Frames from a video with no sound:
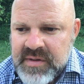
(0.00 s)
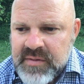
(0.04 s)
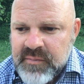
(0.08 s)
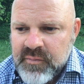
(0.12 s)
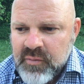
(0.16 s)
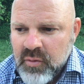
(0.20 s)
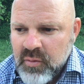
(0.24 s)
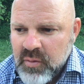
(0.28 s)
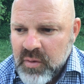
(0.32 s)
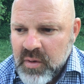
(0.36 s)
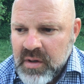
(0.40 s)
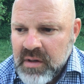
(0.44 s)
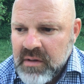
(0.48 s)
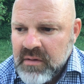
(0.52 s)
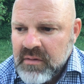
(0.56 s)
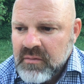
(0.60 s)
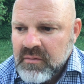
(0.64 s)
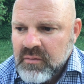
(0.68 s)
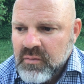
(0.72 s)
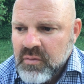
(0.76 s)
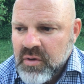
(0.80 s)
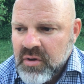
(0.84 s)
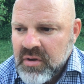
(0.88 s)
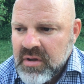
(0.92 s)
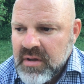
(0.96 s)
people
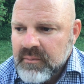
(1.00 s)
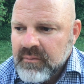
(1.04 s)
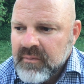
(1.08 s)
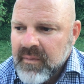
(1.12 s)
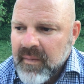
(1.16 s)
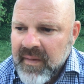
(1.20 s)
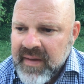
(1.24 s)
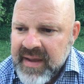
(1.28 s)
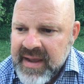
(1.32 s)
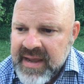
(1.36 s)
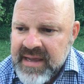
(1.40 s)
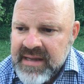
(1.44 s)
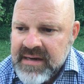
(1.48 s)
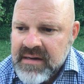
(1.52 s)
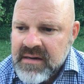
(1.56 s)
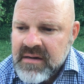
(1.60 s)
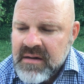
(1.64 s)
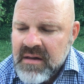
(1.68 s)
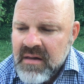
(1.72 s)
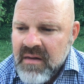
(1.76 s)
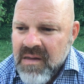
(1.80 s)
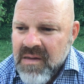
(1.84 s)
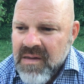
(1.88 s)
will complain,